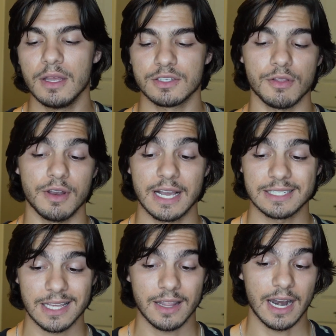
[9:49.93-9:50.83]
So the
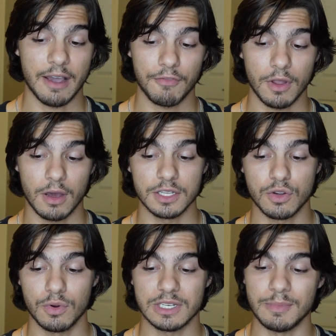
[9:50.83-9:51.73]
next thing that I have for y'all is
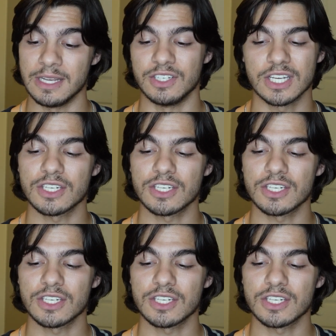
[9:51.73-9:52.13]
going to be just